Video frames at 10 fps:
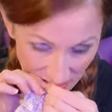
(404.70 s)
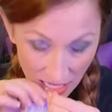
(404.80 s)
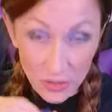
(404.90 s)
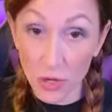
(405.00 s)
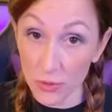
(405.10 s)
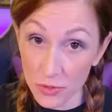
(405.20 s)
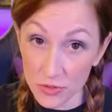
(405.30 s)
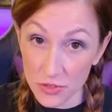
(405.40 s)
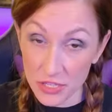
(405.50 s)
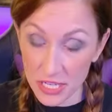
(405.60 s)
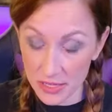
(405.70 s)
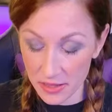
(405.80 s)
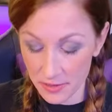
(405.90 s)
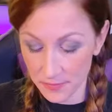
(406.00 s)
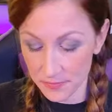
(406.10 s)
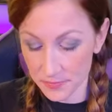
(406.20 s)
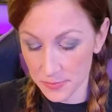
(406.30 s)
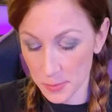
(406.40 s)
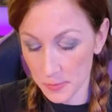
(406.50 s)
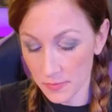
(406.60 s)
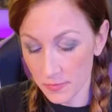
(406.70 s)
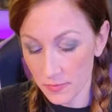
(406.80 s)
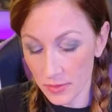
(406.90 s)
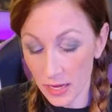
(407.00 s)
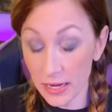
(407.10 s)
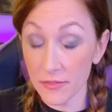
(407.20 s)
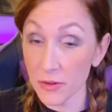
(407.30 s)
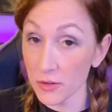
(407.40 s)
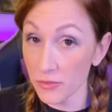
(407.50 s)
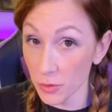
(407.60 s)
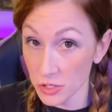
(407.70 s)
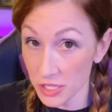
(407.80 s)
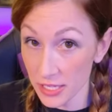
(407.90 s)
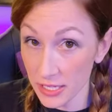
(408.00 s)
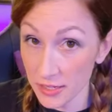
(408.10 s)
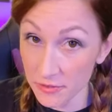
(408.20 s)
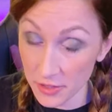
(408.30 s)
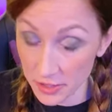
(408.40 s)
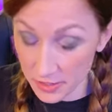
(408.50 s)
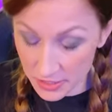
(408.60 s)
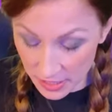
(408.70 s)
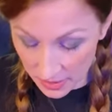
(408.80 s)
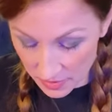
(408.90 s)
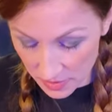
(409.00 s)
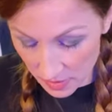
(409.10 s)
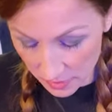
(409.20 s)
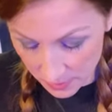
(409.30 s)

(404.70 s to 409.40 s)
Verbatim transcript: Don't use your teeth. I got very fortunate and I have very good teeth, so